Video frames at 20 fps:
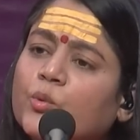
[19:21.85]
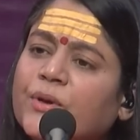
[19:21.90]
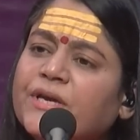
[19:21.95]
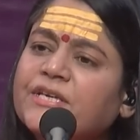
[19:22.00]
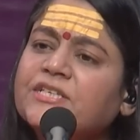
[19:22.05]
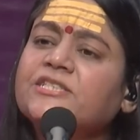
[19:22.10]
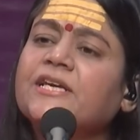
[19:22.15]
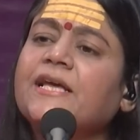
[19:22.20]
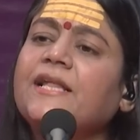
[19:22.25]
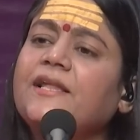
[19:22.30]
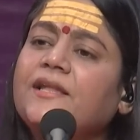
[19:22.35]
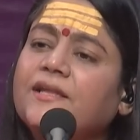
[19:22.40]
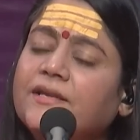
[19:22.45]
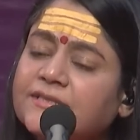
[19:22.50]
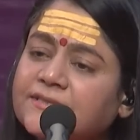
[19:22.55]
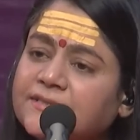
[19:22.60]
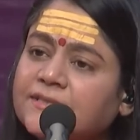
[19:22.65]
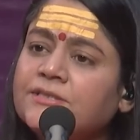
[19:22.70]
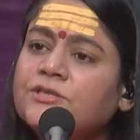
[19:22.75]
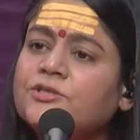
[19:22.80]
We shall
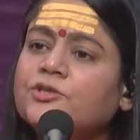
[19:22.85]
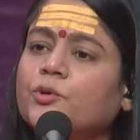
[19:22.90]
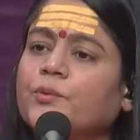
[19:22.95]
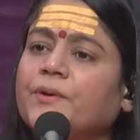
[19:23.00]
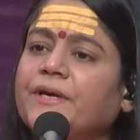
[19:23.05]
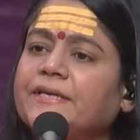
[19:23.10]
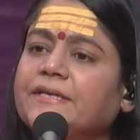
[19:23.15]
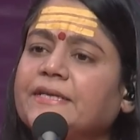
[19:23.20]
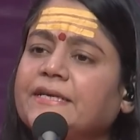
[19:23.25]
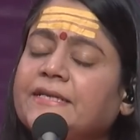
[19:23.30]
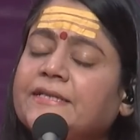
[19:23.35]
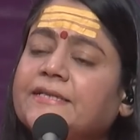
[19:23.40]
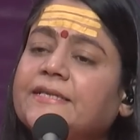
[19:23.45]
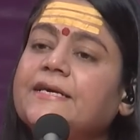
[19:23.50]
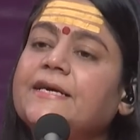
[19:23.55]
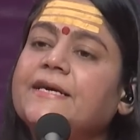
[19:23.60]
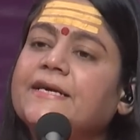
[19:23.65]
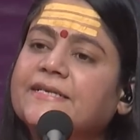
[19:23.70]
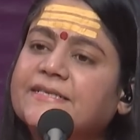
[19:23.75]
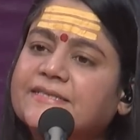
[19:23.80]
listen to it
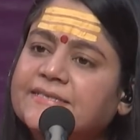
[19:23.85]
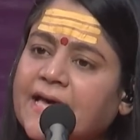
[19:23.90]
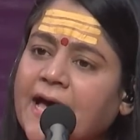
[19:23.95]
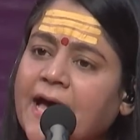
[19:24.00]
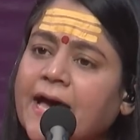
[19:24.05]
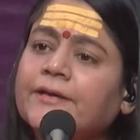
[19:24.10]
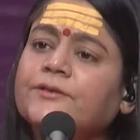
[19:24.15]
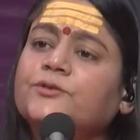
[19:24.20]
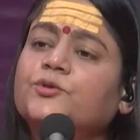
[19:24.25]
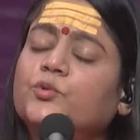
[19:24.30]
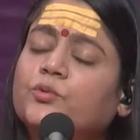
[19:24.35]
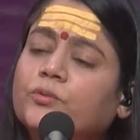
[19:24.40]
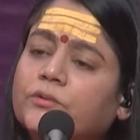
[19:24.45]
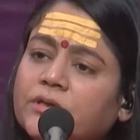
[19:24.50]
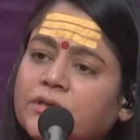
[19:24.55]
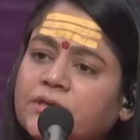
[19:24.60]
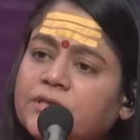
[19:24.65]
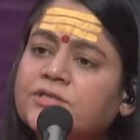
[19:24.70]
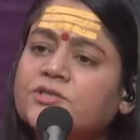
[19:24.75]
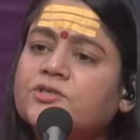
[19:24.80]
in the exact
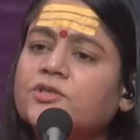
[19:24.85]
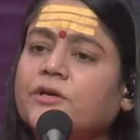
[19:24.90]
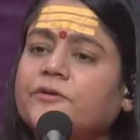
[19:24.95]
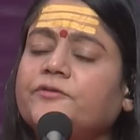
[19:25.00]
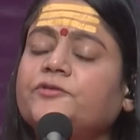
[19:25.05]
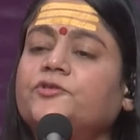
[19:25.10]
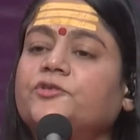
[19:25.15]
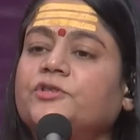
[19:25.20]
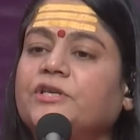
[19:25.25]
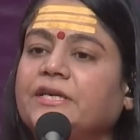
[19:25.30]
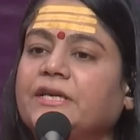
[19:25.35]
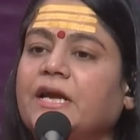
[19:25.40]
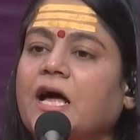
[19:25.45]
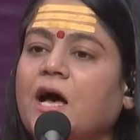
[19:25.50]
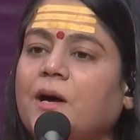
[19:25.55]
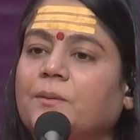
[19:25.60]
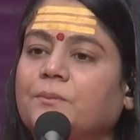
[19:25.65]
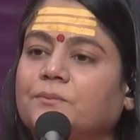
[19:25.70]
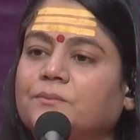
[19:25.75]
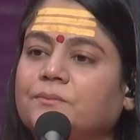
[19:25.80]
words of Shri
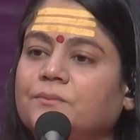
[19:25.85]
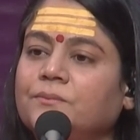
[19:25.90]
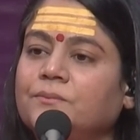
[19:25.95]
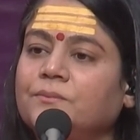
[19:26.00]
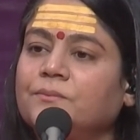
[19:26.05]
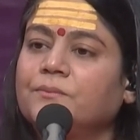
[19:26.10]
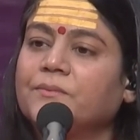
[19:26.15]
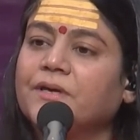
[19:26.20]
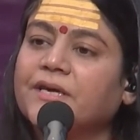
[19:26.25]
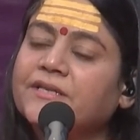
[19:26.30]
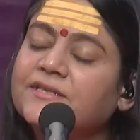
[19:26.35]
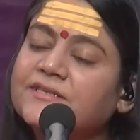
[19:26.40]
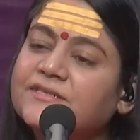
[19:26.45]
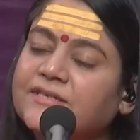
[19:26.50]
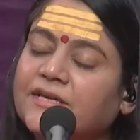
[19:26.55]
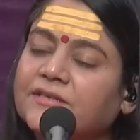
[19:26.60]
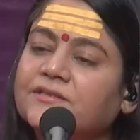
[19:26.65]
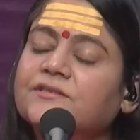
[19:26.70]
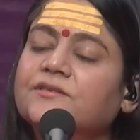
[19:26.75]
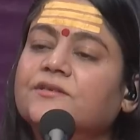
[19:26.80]
Ram
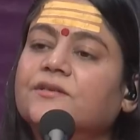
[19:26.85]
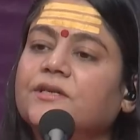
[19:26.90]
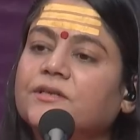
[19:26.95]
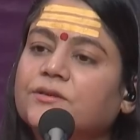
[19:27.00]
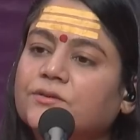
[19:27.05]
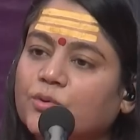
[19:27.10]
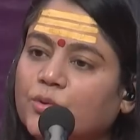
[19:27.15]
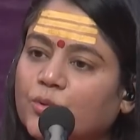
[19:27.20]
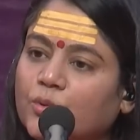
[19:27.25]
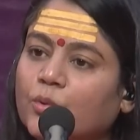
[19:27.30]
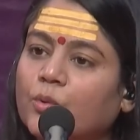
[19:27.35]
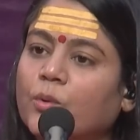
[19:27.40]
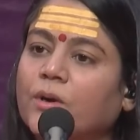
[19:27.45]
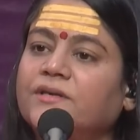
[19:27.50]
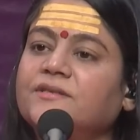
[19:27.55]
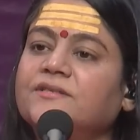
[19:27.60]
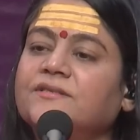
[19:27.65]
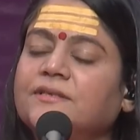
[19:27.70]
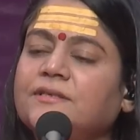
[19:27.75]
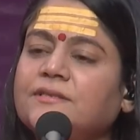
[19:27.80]
in Sanskrit
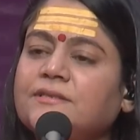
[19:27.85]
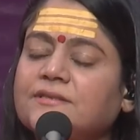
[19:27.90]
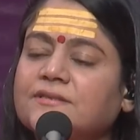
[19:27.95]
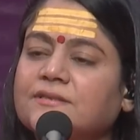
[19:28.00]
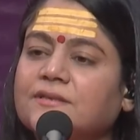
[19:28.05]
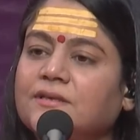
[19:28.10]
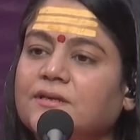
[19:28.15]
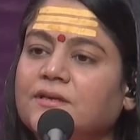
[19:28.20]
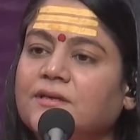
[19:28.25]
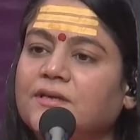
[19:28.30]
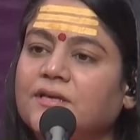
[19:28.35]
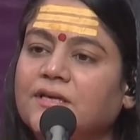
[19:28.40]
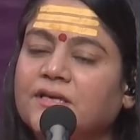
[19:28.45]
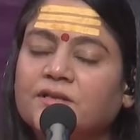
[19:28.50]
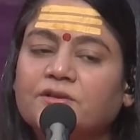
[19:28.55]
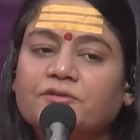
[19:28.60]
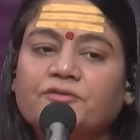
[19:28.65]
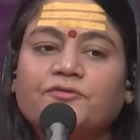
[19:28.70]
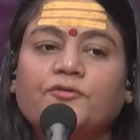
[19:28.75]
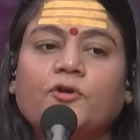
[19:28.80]
verses
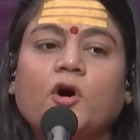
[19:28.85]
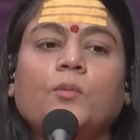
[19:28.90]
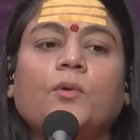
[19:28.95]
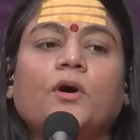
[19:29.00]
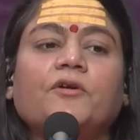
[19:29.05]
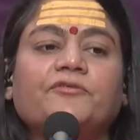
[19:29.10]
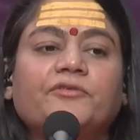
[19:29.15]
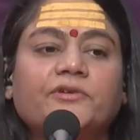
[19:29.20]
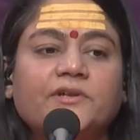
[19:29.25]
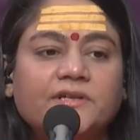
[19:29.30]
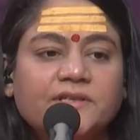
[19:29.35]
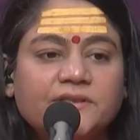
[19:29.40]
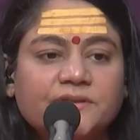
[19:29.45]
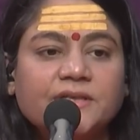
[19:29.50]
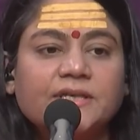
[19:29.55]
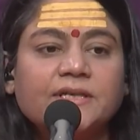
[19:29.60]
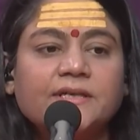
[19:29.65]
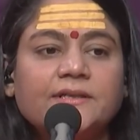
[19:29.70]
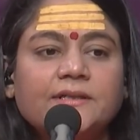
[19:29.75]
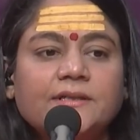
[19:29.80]
in the form of a
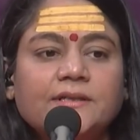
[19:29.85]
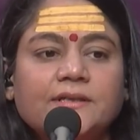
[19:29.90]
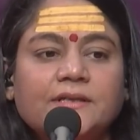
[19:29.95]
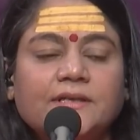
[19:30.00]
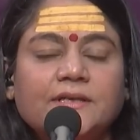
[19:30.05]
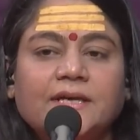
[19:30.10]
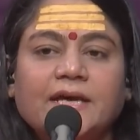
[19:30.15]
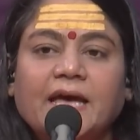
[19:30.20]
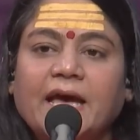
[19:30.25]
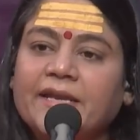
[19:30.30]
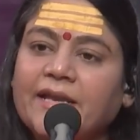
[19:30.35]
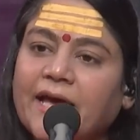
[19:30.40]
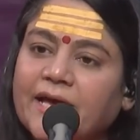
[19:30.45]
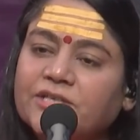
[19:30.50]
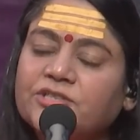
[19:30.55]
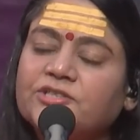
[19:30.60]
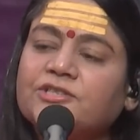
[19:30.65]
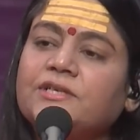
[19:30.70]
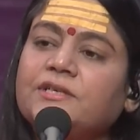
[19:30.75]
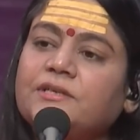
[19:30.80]
lyrical, and
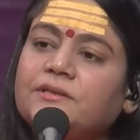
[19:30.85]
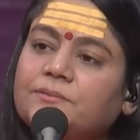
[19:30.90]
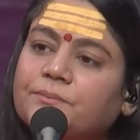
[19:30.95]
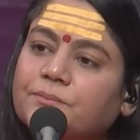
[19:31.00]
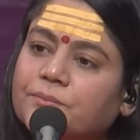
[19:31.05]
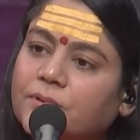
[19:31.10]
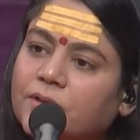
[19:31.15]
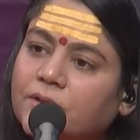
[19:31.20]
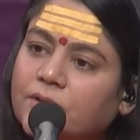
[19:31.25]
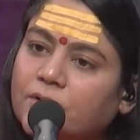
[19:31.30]
I shall